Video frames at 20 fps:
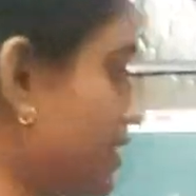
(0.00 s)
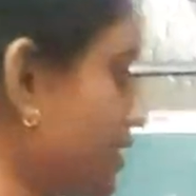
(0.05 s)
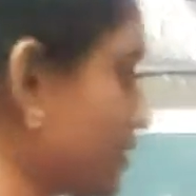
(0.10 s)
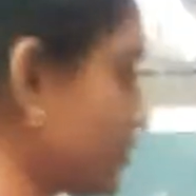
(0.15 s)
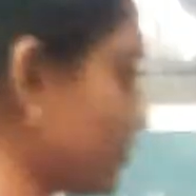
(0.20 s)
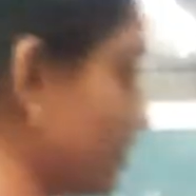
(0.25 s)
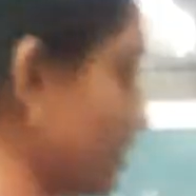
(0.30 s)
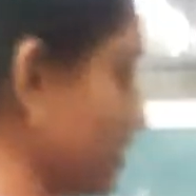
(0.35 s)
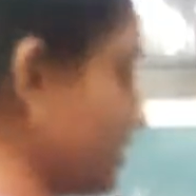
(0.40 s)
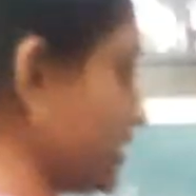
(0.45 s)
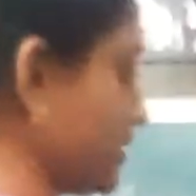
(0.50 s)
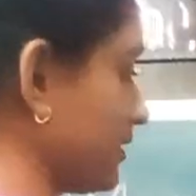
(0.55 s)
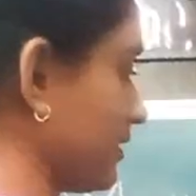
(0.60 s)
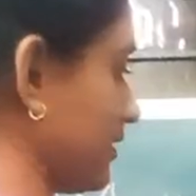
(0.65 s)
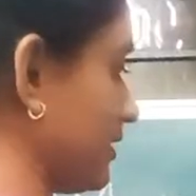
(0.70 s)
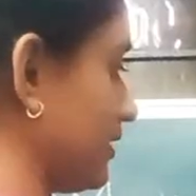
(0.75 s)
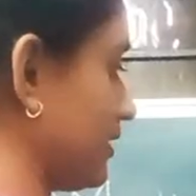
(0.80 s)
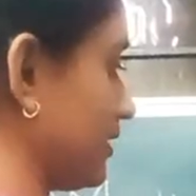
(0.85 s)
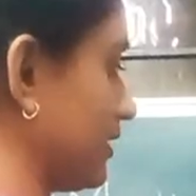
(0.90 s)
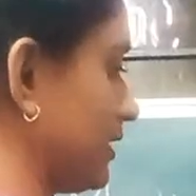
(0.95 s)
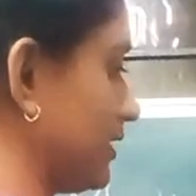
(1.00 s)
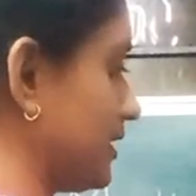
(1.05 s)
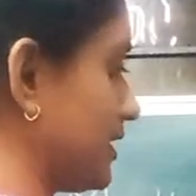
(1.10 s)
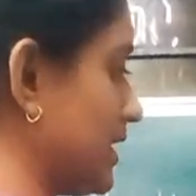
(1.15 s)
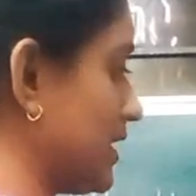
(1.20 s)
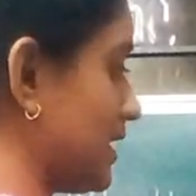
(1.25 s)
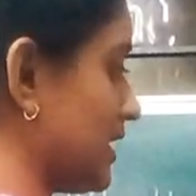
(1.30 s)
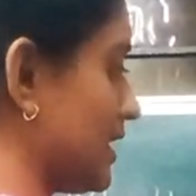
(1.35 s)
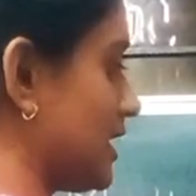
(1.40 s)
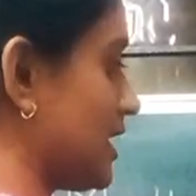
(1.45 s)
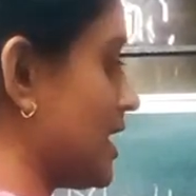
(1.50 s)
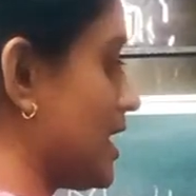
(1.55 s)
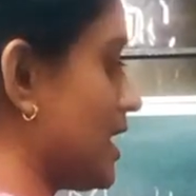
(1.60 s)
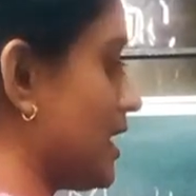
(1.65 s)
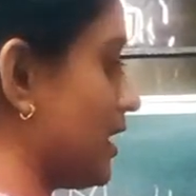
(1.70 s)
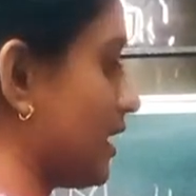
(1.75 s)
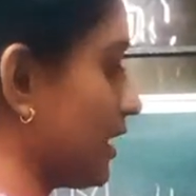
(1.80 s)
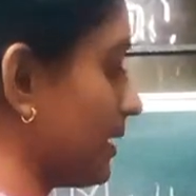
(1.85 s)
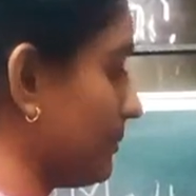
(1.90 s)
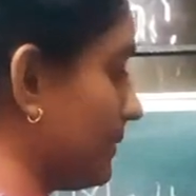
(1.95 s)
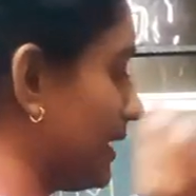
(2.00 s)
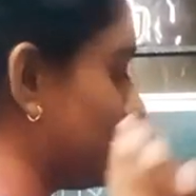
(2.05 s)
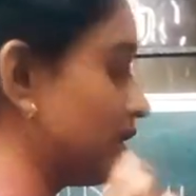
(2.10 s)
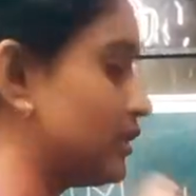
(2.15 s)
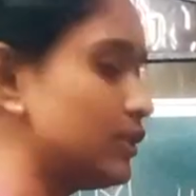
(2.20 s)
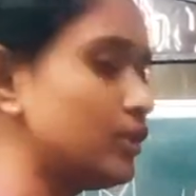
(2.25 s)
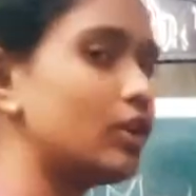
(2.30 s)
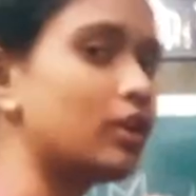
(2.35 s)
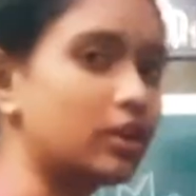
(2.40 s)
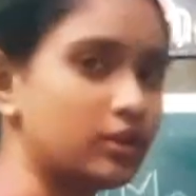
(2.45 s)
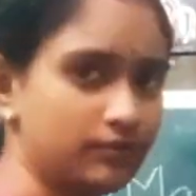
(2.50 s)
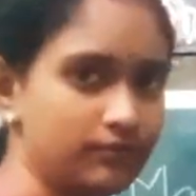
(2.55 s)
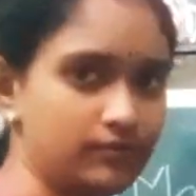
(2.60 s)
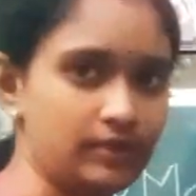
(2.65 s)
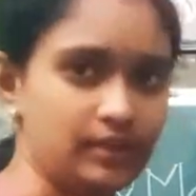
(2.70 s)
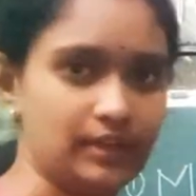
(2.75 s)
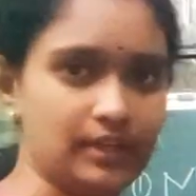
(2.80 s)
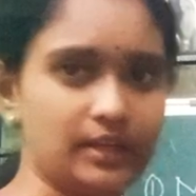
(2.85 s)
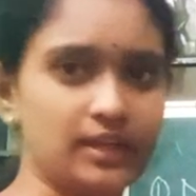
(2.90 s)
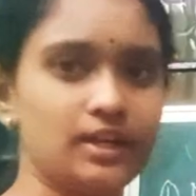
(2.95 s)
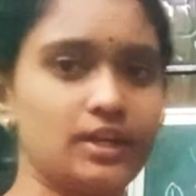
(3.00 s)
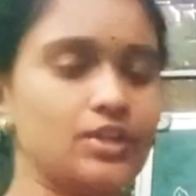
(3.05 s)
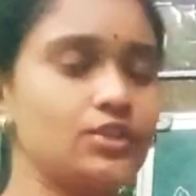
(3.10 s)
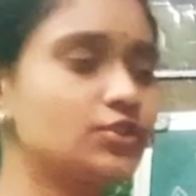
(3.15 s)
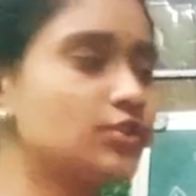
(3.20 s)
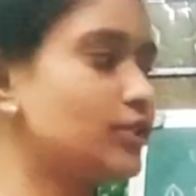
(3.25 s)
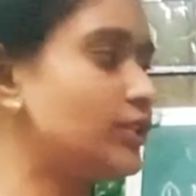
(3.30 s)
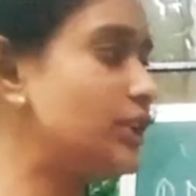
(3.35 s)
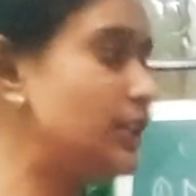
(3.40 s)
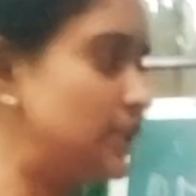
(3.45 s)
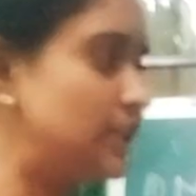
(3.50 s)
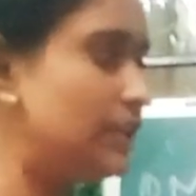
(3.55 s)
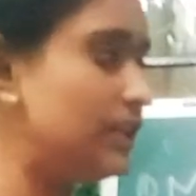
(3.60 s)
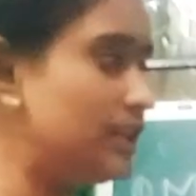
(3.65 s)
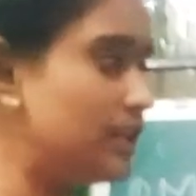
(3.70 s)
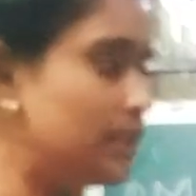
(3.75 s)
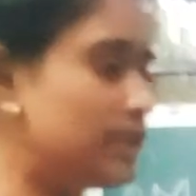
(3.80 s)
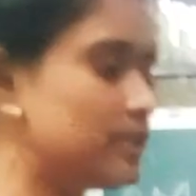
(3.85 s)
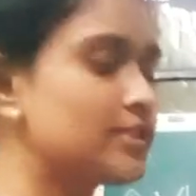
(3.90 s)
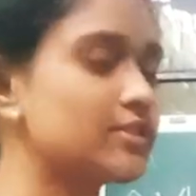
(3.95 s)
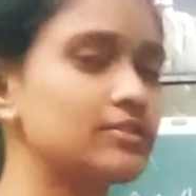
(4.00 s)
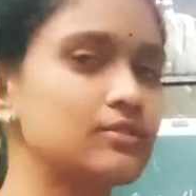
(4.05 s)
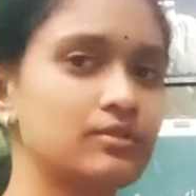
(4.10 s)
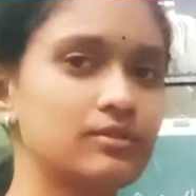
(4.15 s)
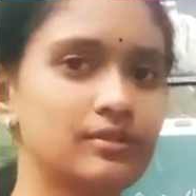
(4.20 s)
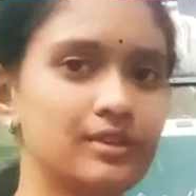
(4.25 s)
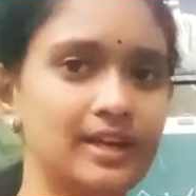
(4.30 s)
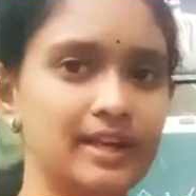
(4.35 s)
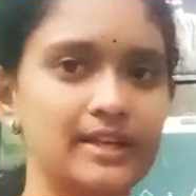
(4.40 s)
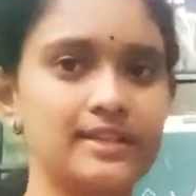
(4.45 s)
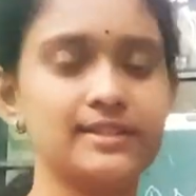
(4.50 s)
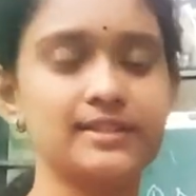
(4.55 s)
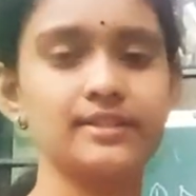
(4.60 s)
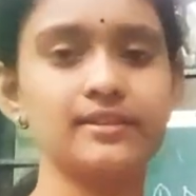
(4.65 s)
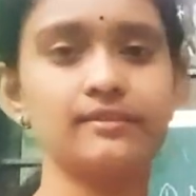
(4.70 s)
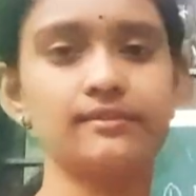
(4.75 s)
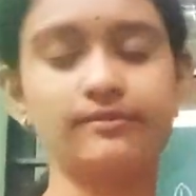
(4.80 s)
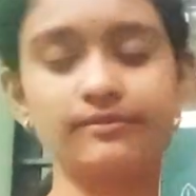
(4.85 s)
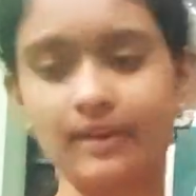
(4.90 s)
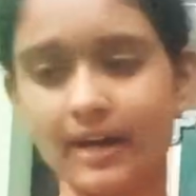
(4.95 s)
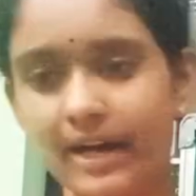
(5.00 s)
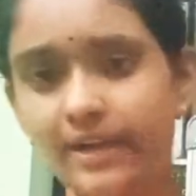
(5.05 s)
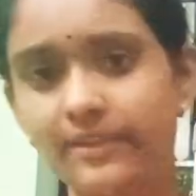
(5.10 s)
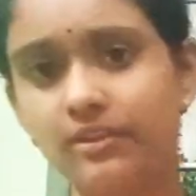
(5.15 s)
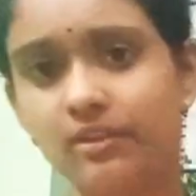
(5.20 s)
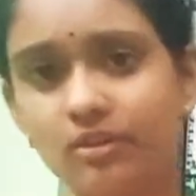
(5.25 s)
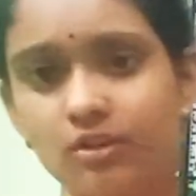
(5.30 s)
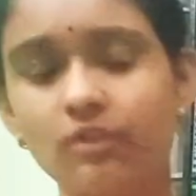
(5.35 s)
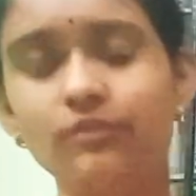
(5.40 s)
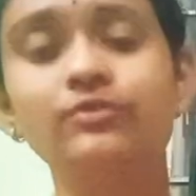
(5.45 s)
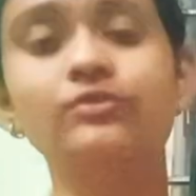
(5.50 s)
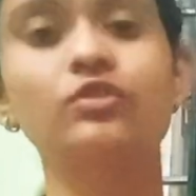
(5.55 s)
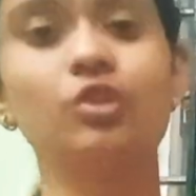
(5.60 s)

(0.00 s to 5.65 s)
sorry. Okay, Matthew Orphy. So he is known as father of